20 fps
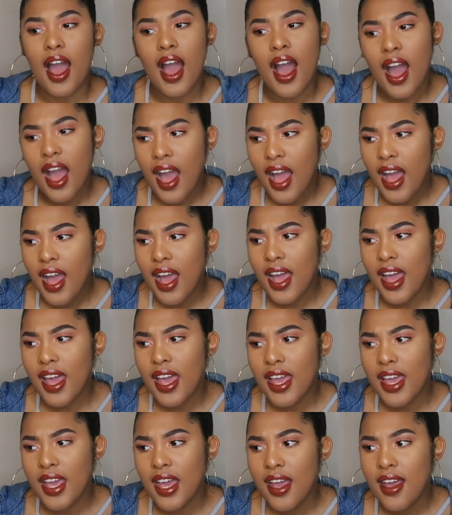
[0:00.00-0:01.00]

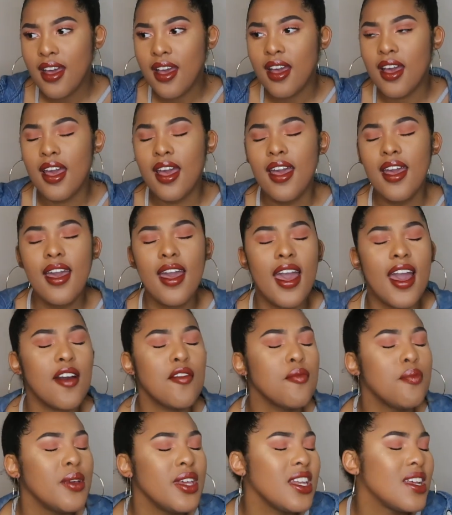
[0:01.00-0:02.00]
I
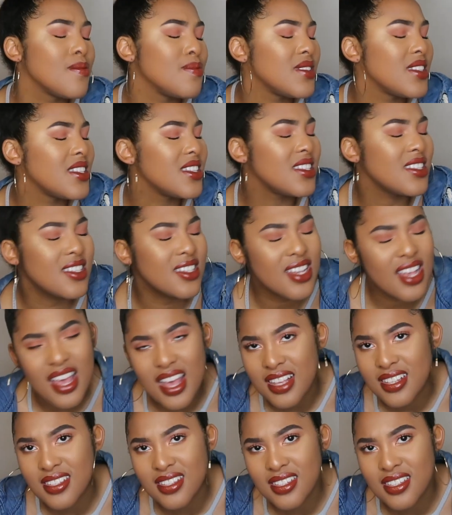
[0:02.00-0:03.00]
have been
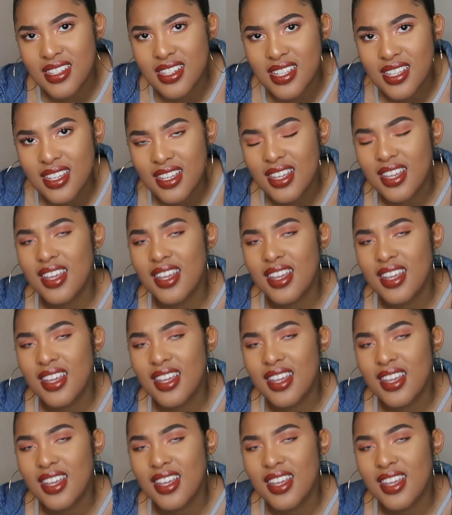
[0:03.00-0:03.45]
obsessed